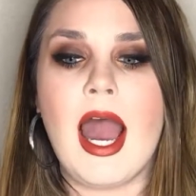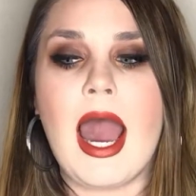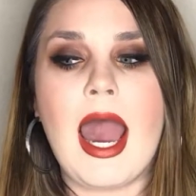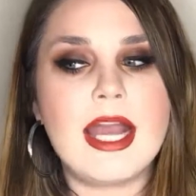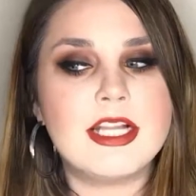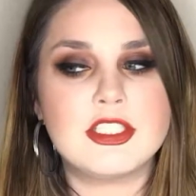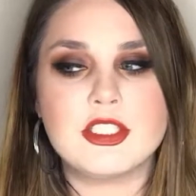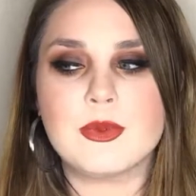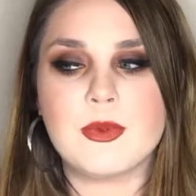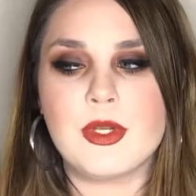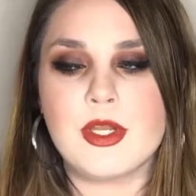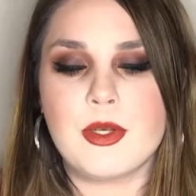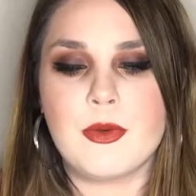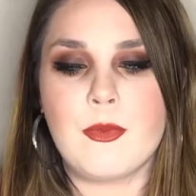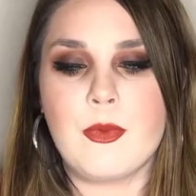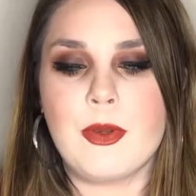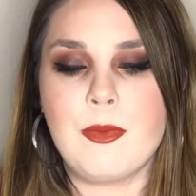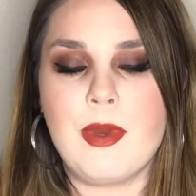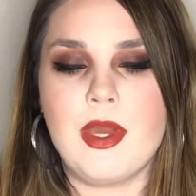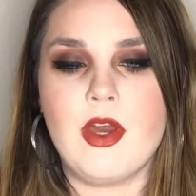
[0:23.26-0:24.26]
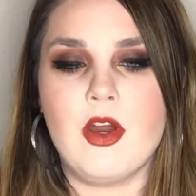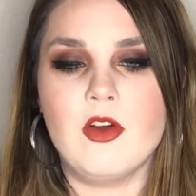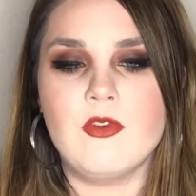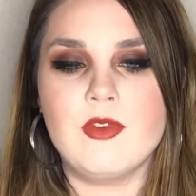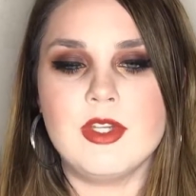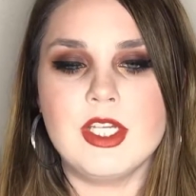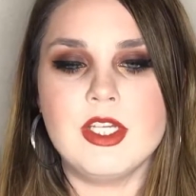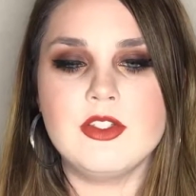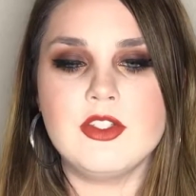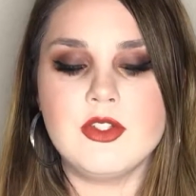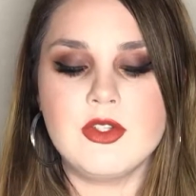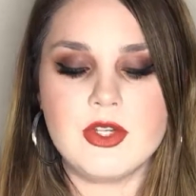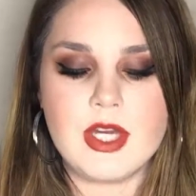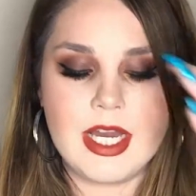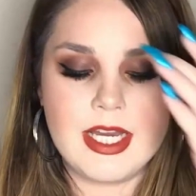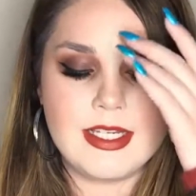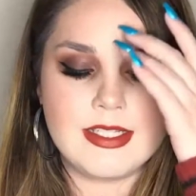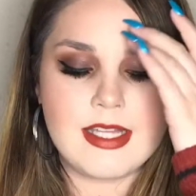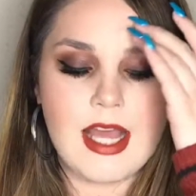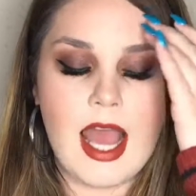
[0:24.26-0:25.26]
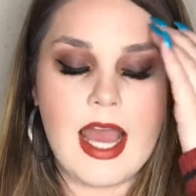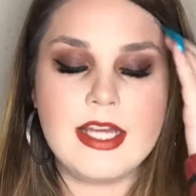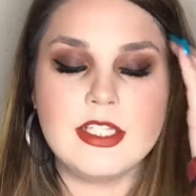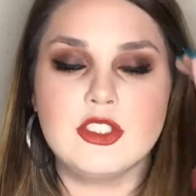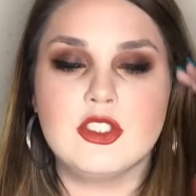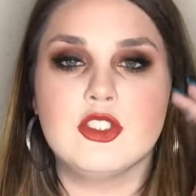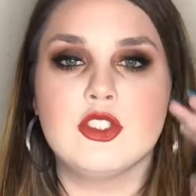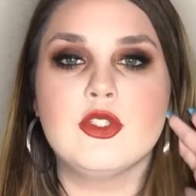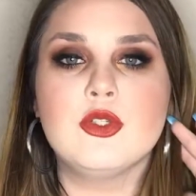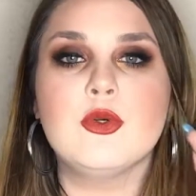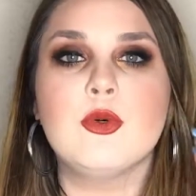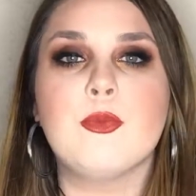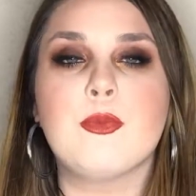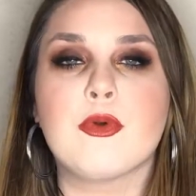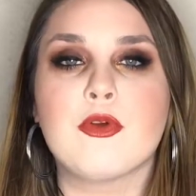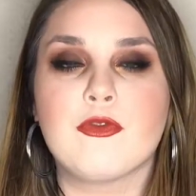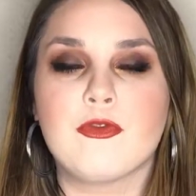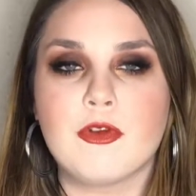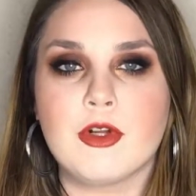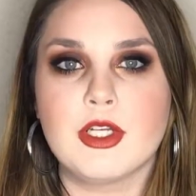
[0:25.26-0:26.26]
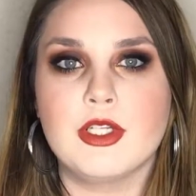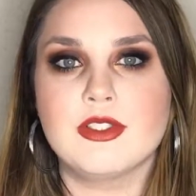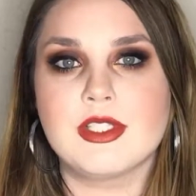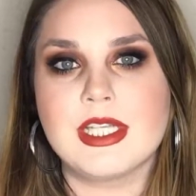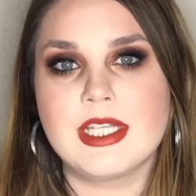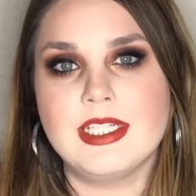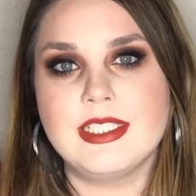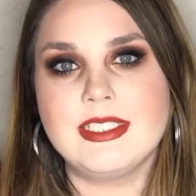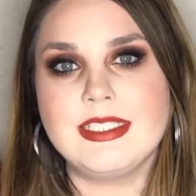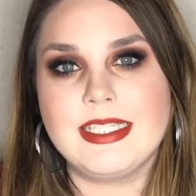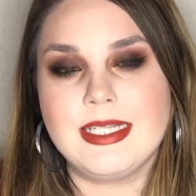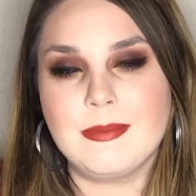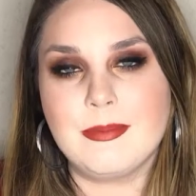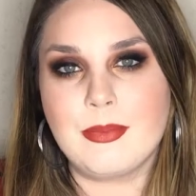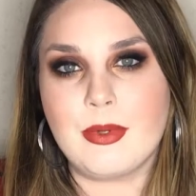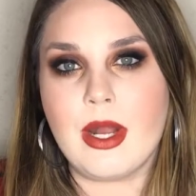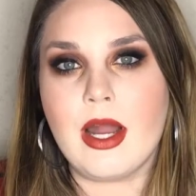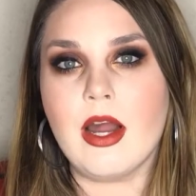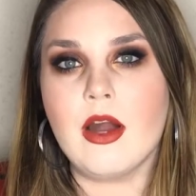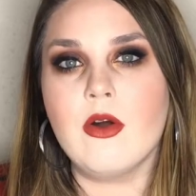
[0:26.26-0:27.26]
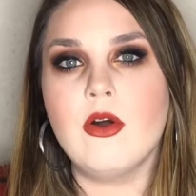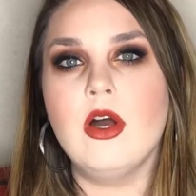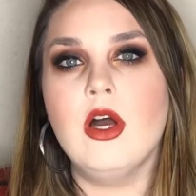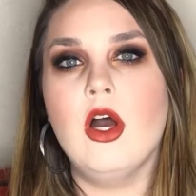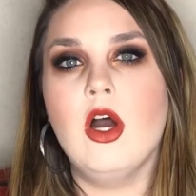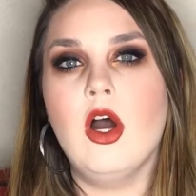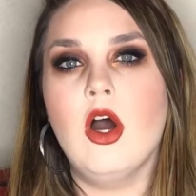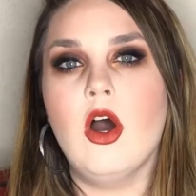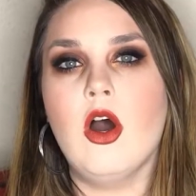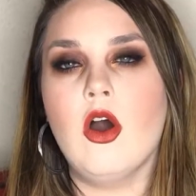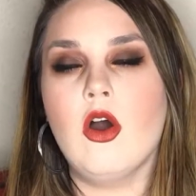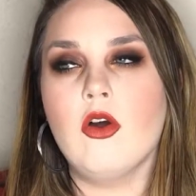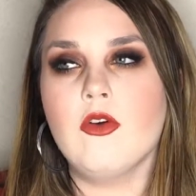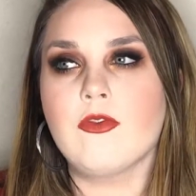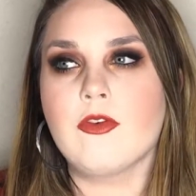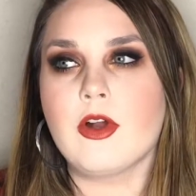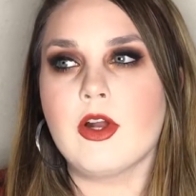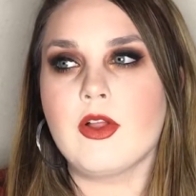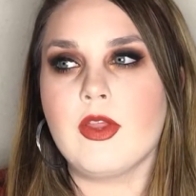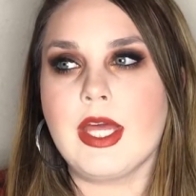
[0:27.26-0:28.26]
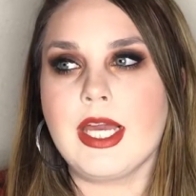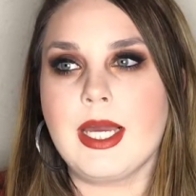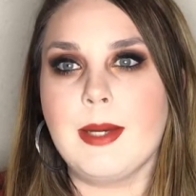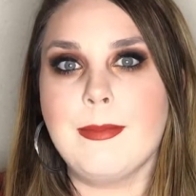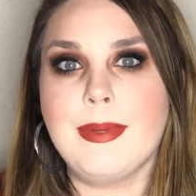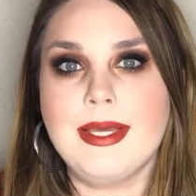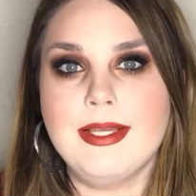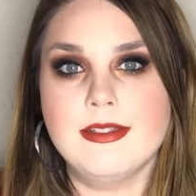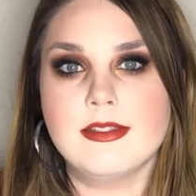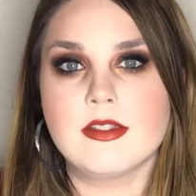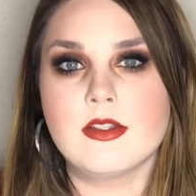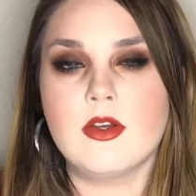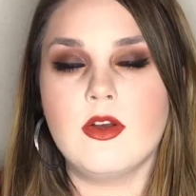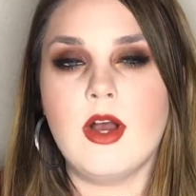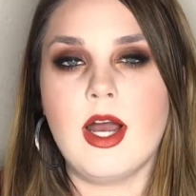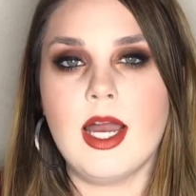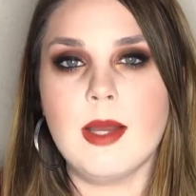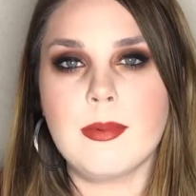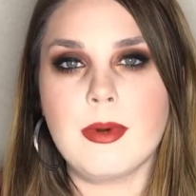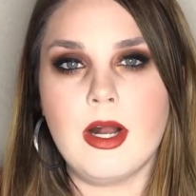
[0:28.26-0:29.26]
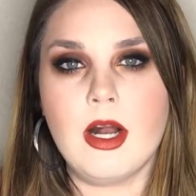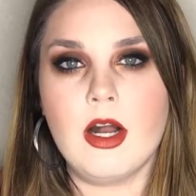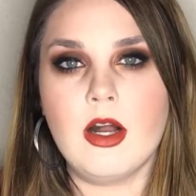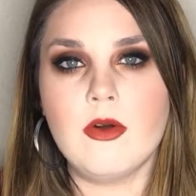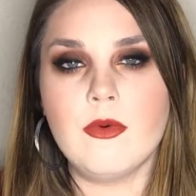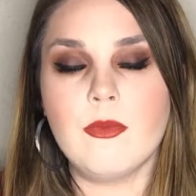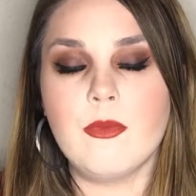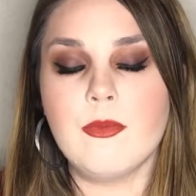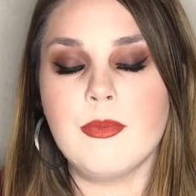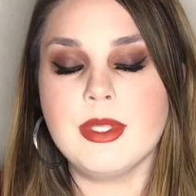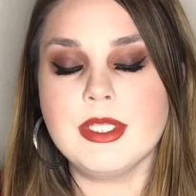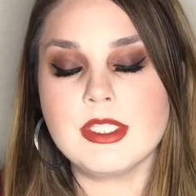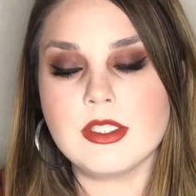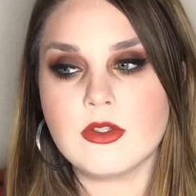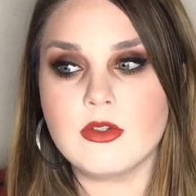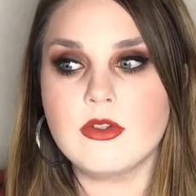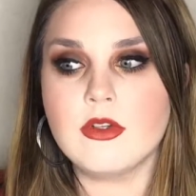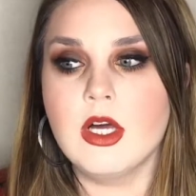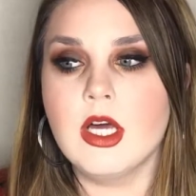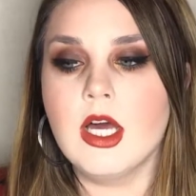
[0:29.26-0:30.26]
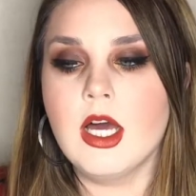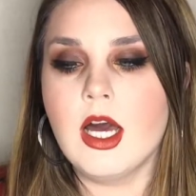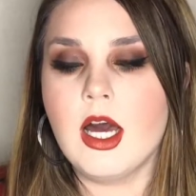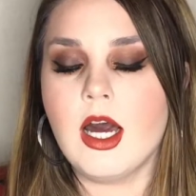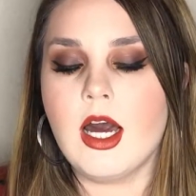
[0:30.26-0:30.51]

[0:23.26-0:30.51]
I just wanted to bring my own video to you guys. I do prefer using the Dipbrow over like a eyebrow pencil.